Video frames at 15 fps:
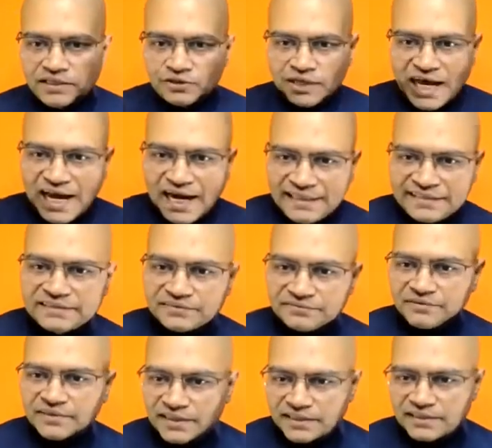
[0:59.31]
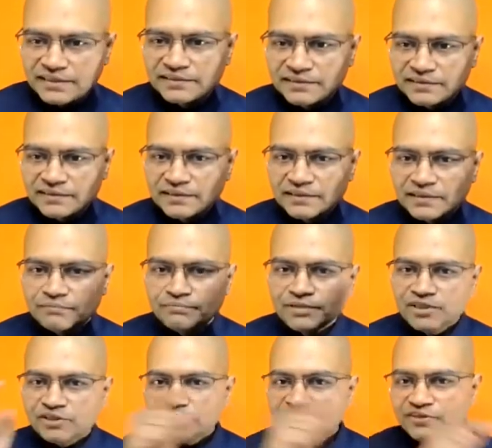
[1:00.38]
Your hands work
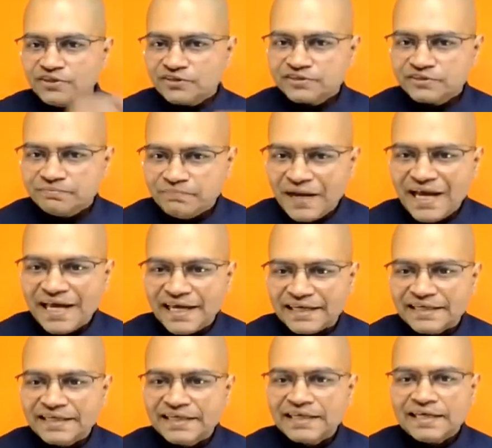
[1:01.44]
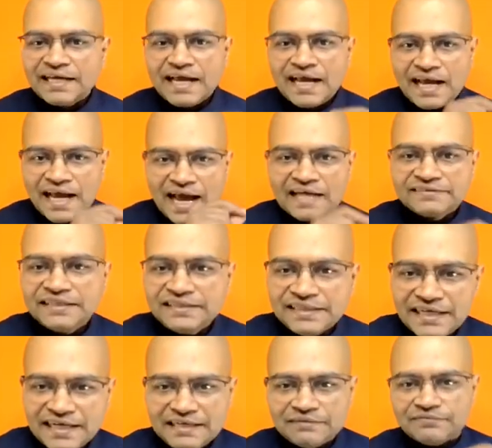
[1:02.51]
because your spine has a
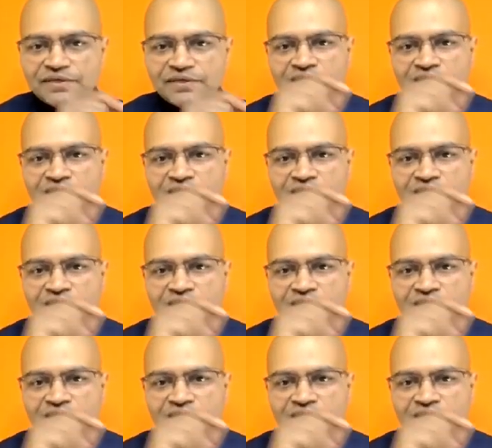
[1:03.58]
nerve